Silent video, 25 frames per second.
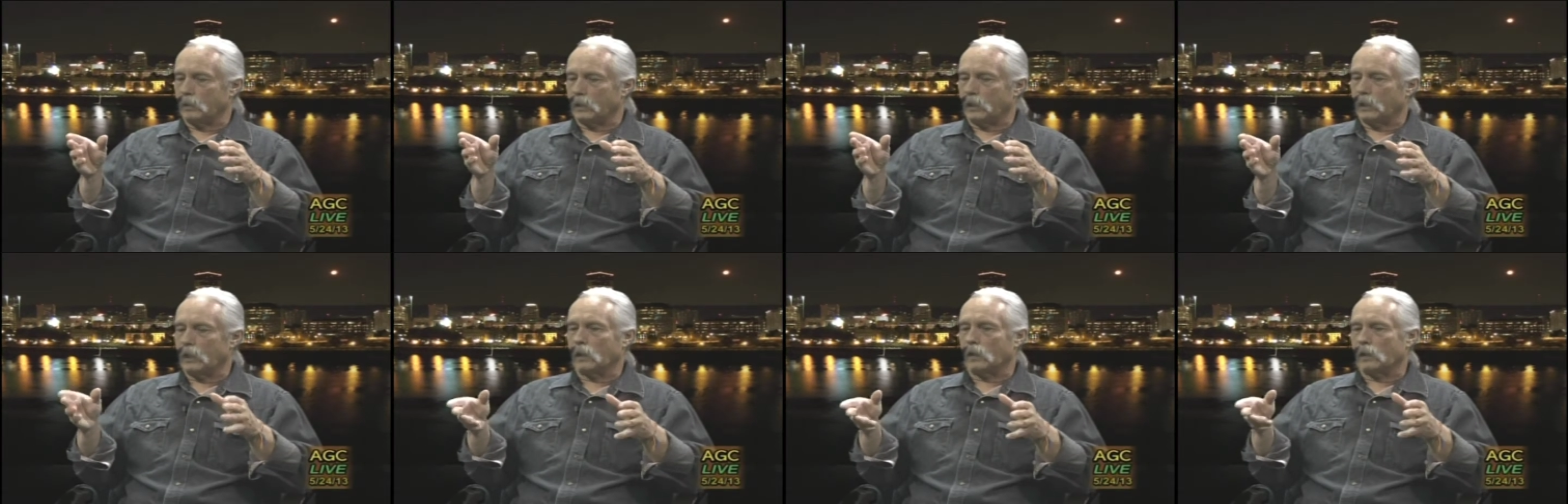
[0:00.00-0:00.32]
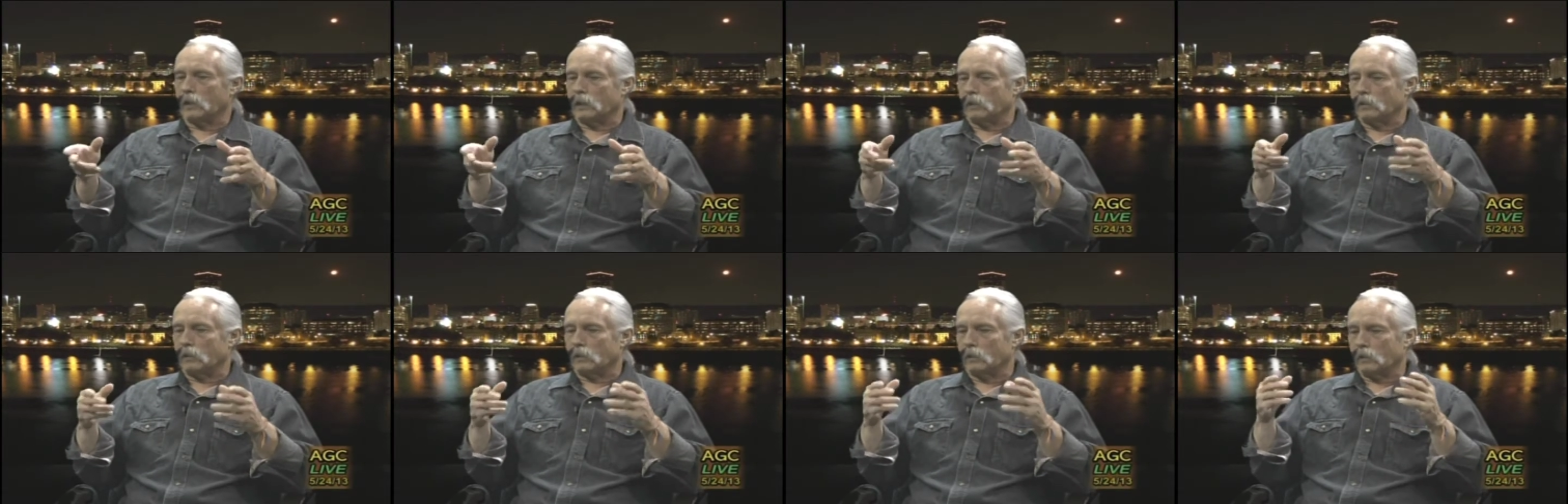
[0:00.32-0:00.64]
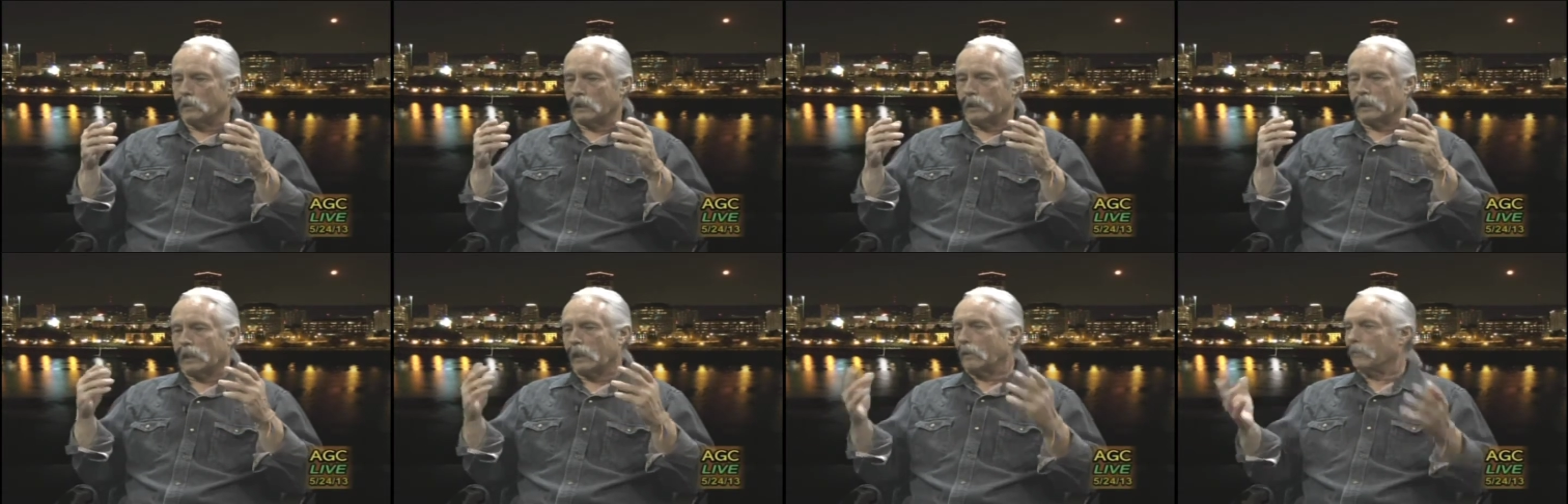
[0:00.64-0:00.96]
killing uh,
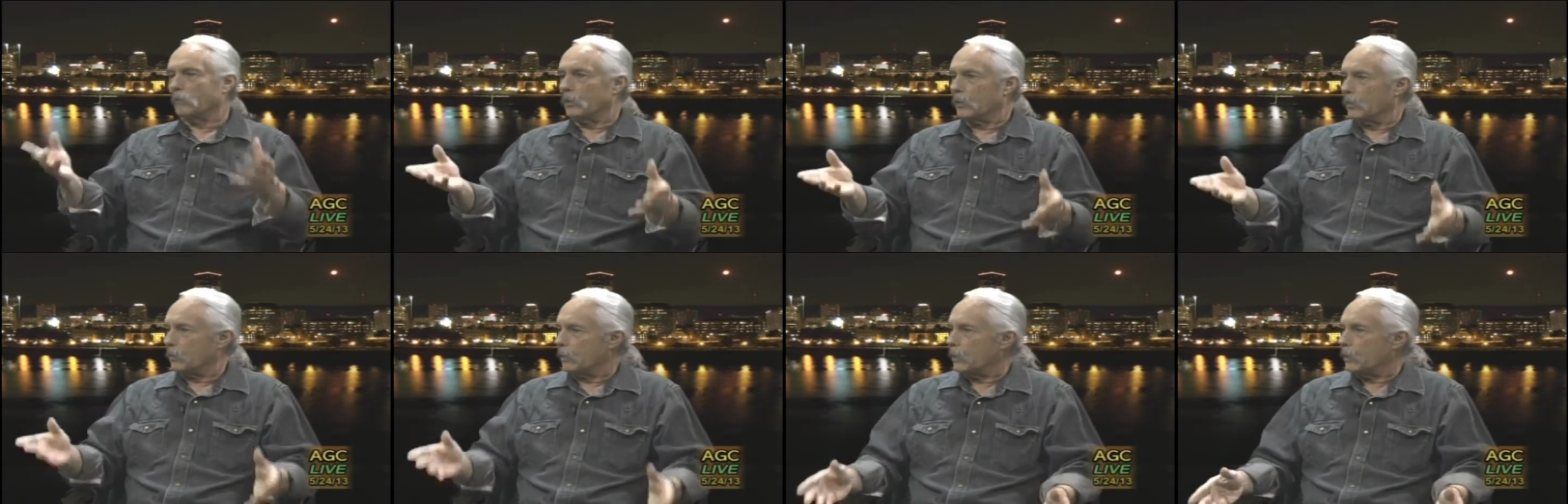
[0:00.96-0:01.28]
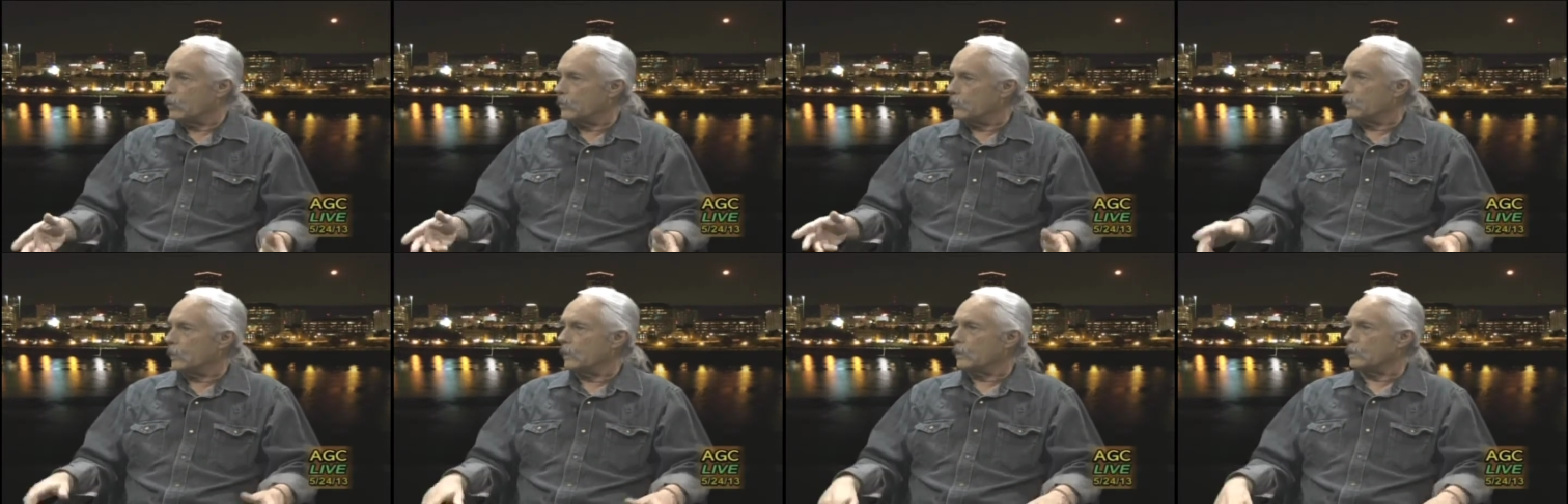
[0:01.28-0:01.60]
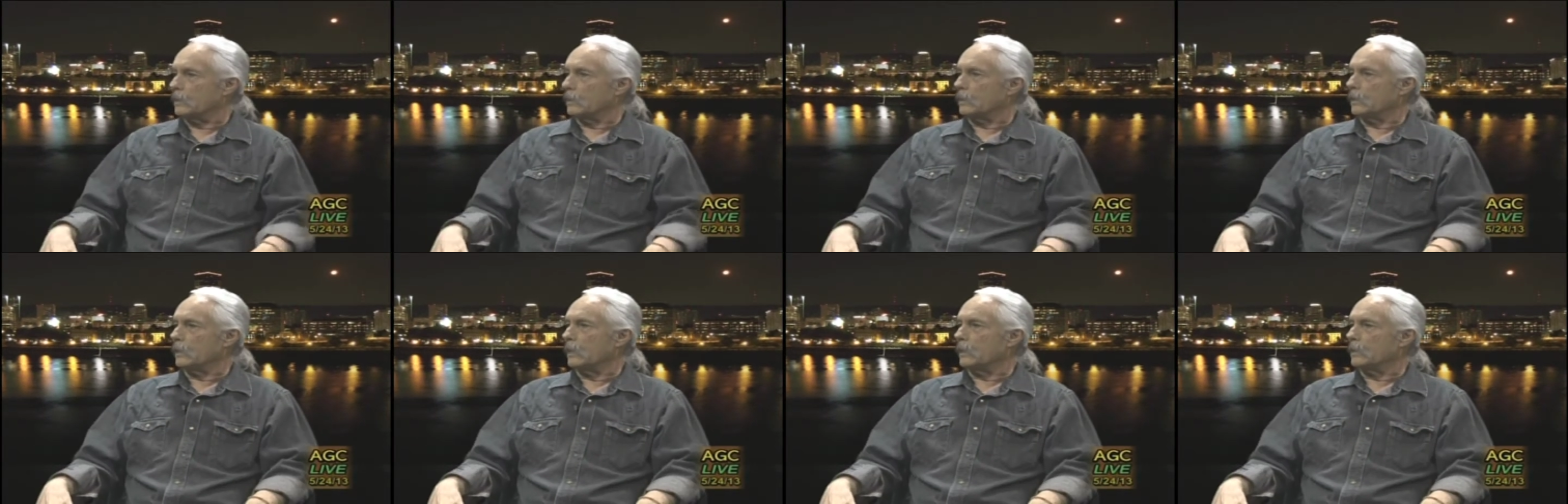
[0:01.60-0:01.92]
like evergreen trees
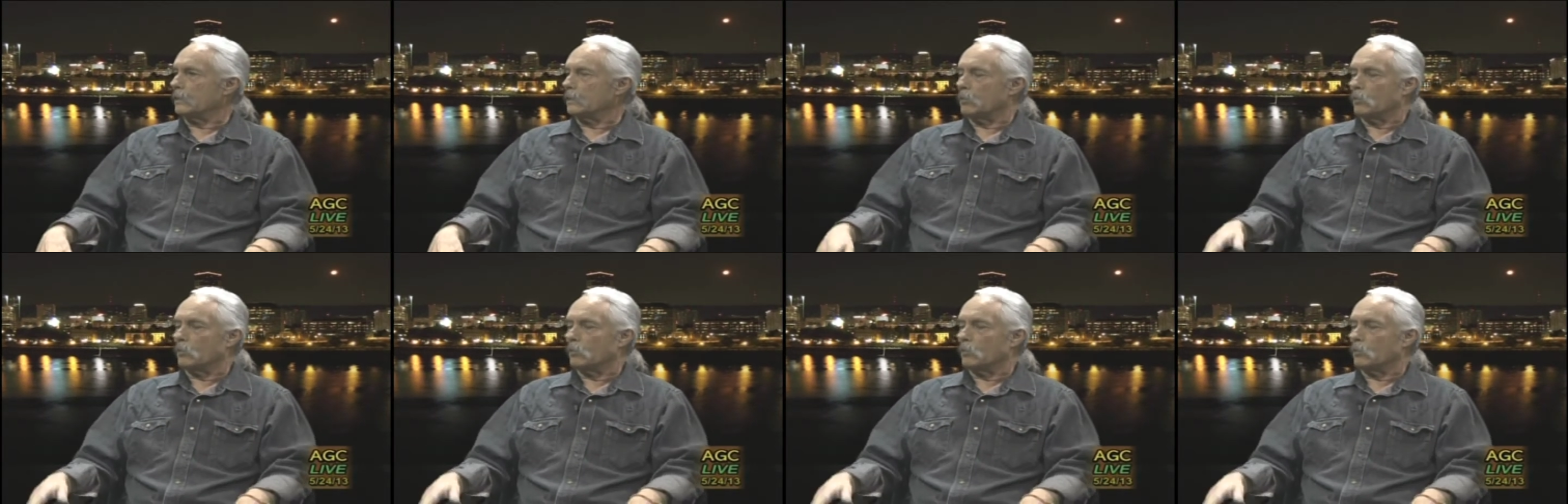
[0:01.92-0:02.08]
and things.